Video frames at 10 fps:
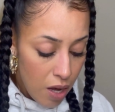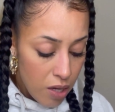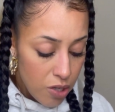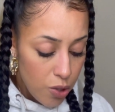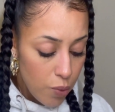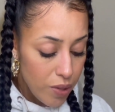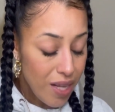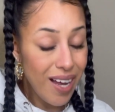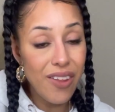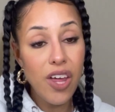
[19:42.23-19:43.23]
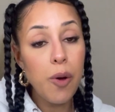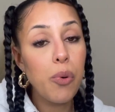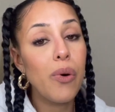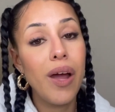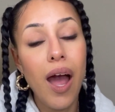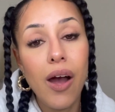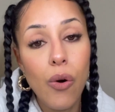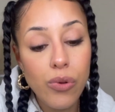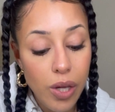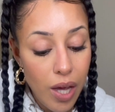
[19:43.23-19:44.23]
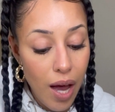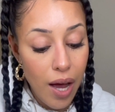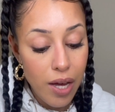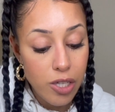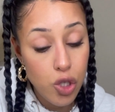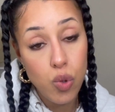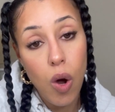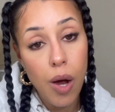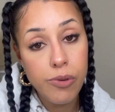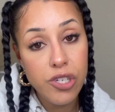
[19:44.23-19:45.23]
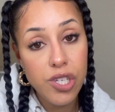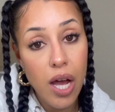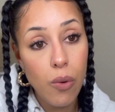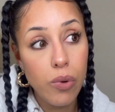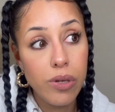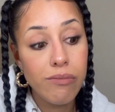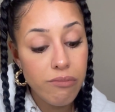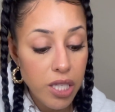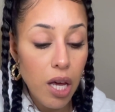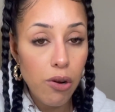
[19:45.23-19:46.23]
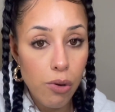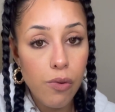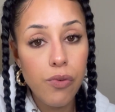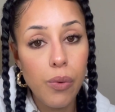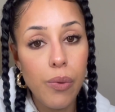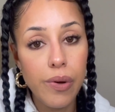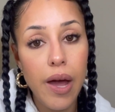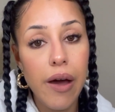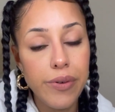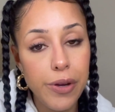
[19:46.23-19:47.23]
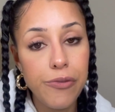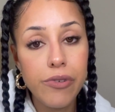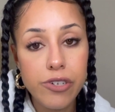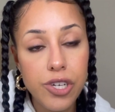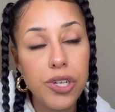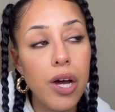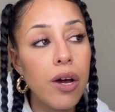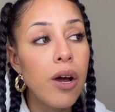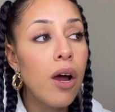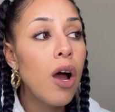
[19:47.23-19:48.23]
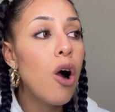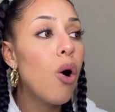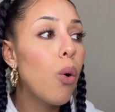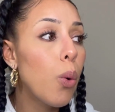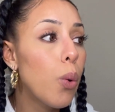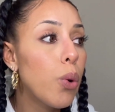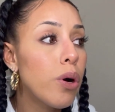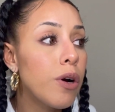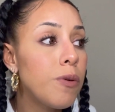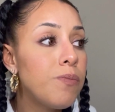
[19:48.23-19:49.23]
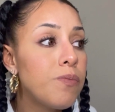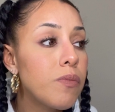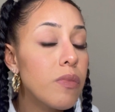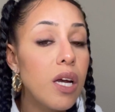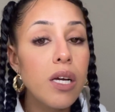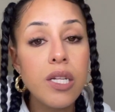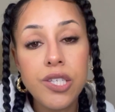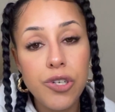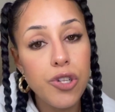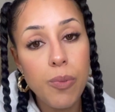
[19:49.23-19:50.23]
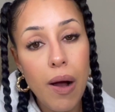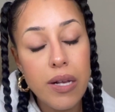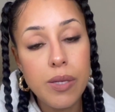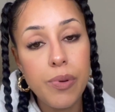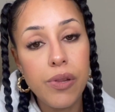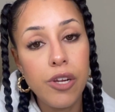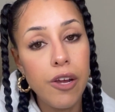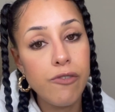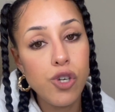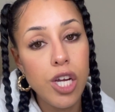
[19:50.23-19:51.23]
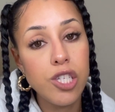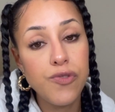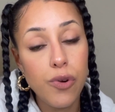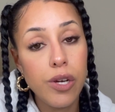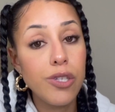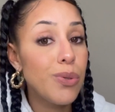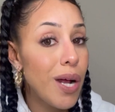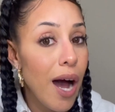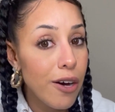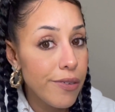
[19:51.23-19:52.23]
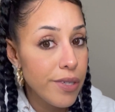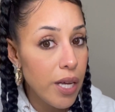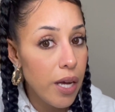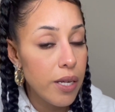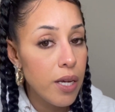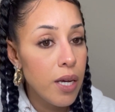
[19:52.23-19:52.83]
So it was like, at that point, I only had 2 options. I would settle for what we have here in Virginia, or consider the possibility of transferring to an out-of-state